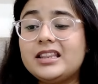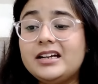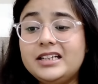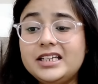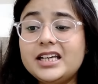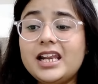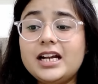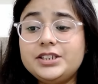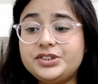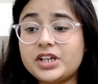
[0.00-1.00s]
the
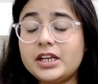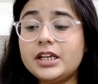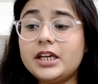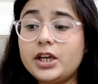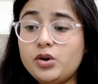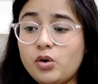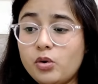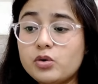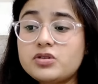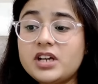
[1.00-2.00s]
DL and GenAI
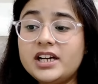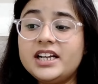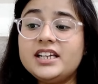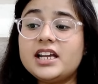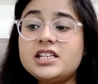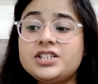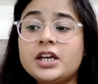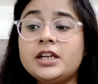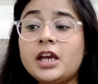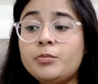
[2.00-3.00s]
course and DL
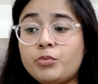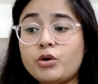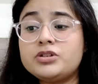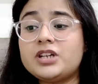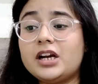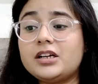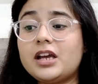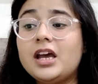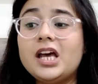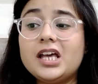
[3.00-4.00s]
GenAI project